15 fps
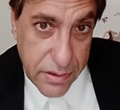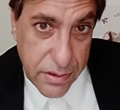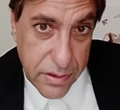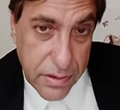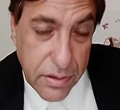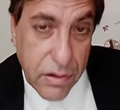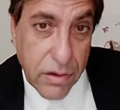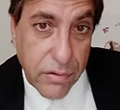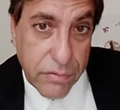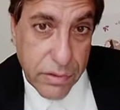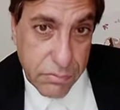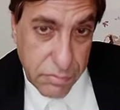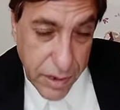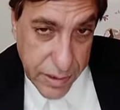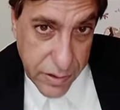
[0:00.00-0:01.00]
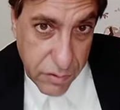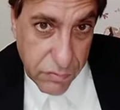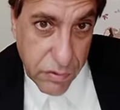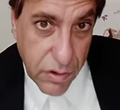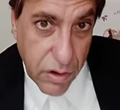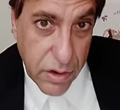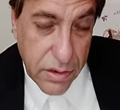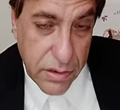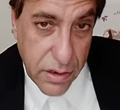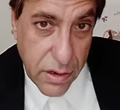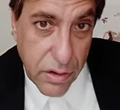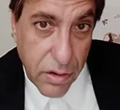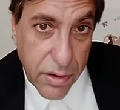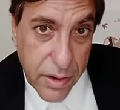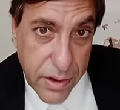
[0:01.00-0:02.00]
of the man of God, the
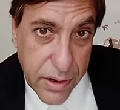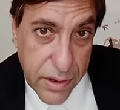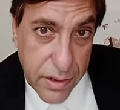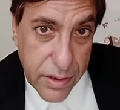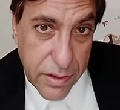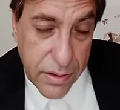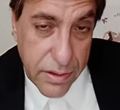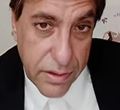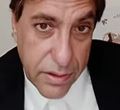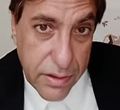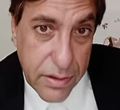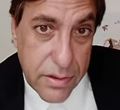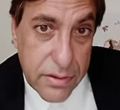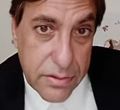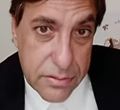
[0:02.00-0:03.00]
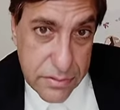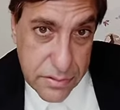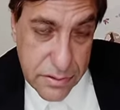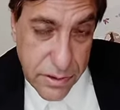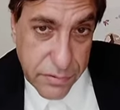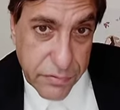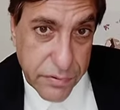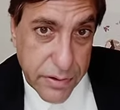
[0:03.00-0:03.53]
godly Stephen,